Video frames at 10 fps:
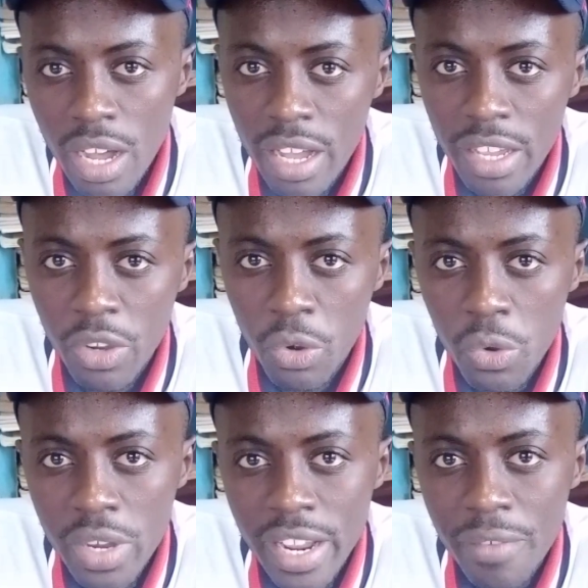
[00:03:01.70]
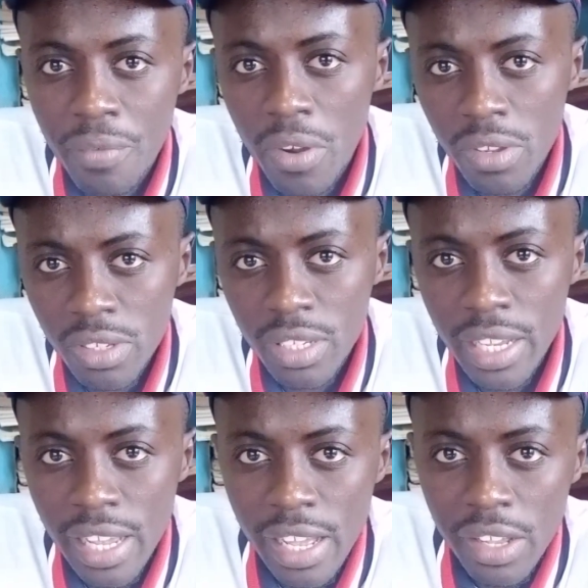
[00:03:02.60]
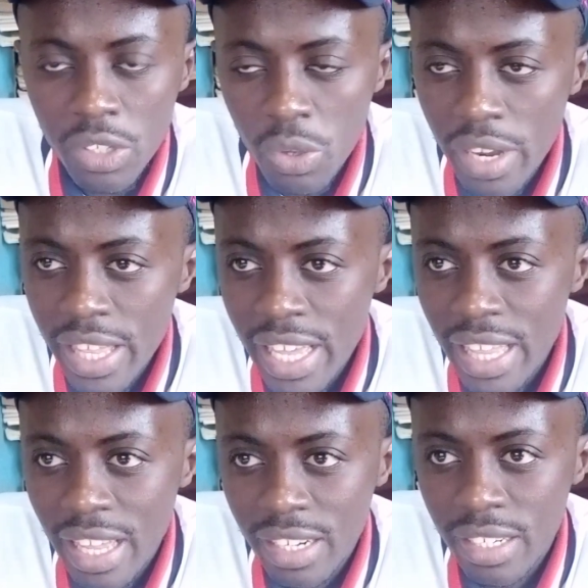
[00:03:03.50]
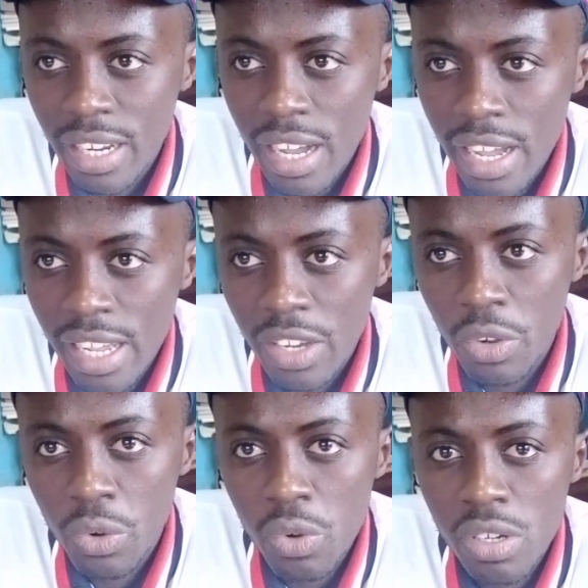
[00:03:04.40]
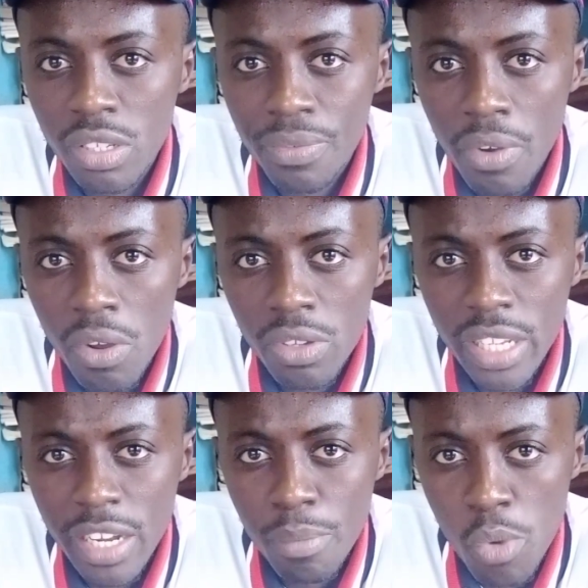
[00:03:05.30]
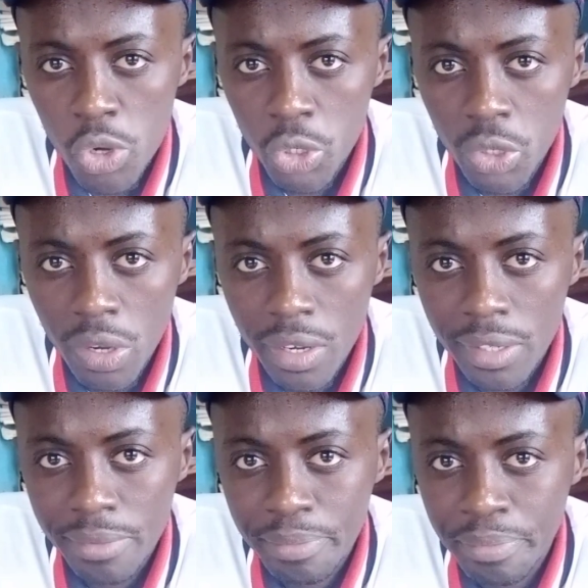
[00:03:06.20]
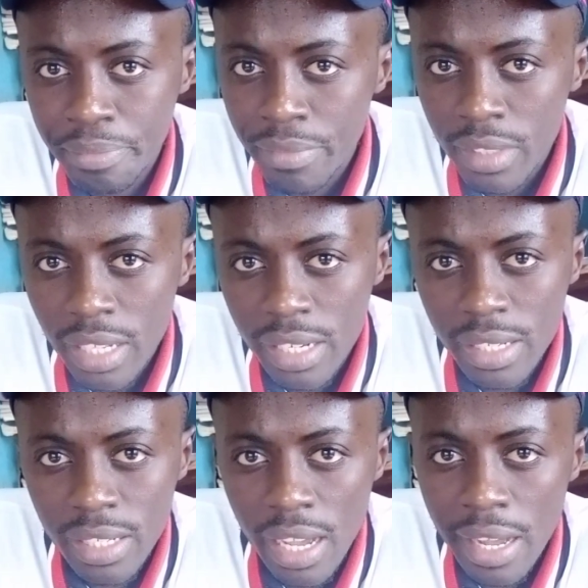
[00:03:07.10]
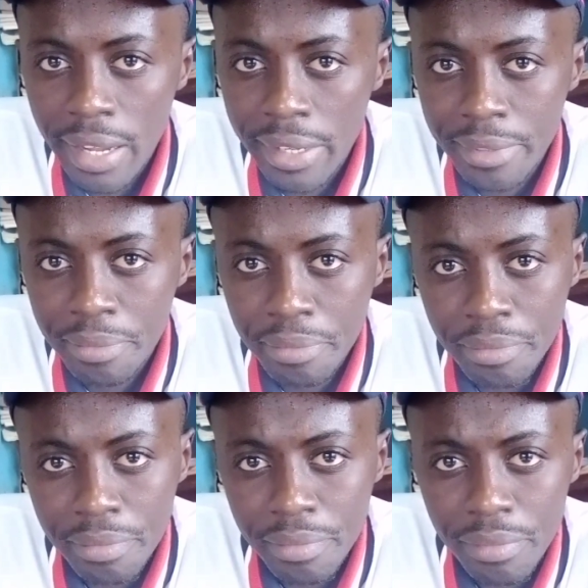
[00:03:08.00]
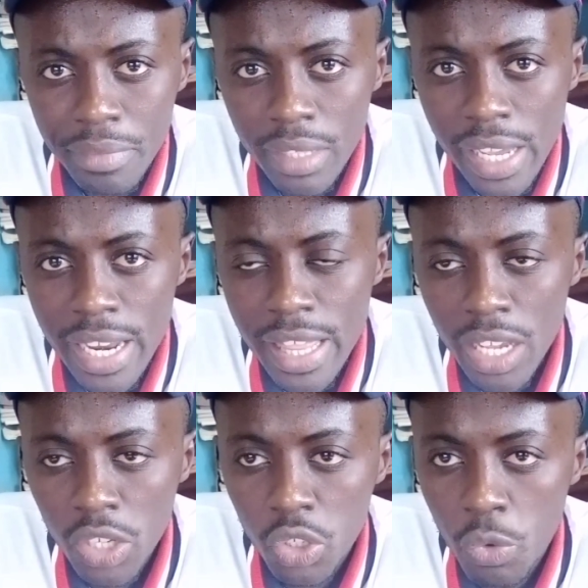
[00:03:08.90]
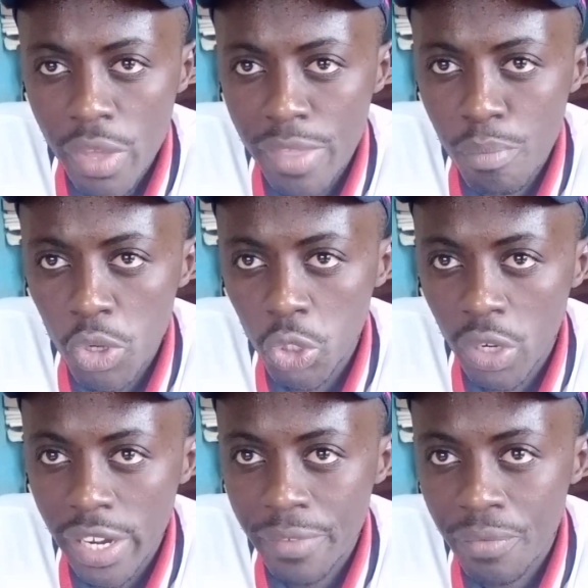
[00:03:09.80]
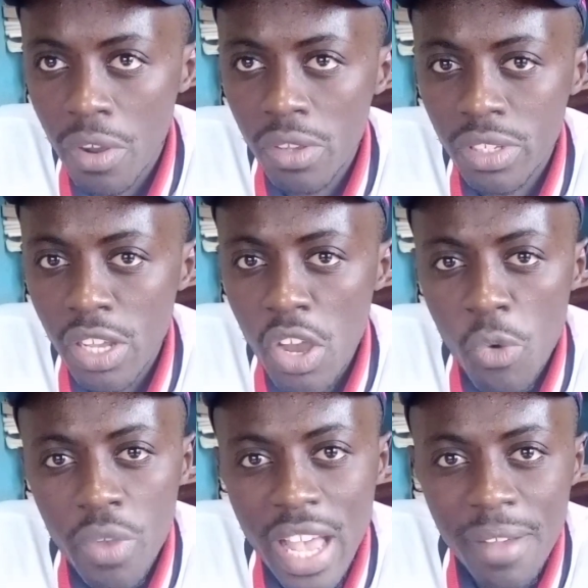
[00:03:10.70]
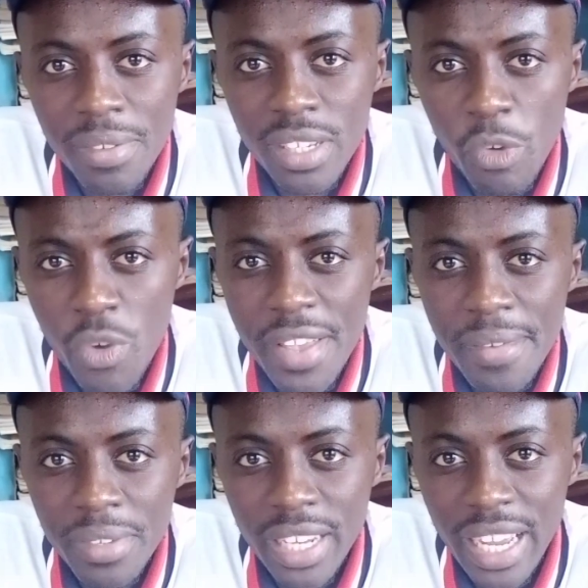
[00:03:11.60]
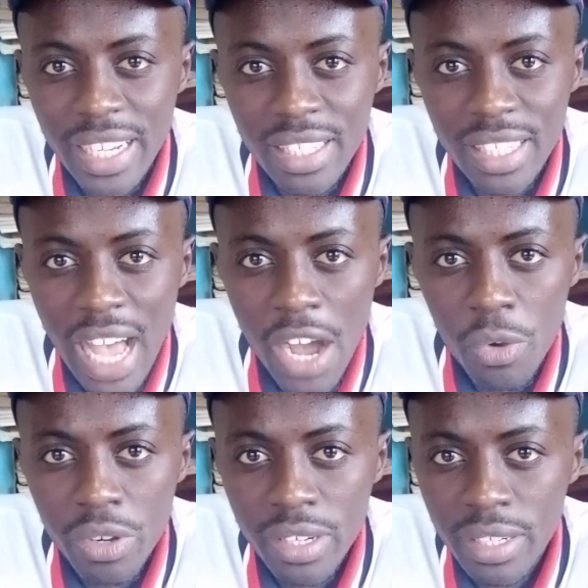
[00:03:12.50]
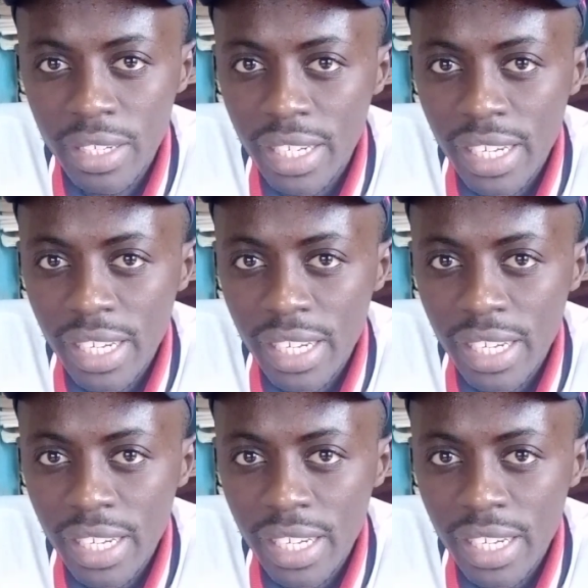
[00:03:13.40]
are including force. So anything that includes force and motion, that is anything to do with motion and force. We have waves like sound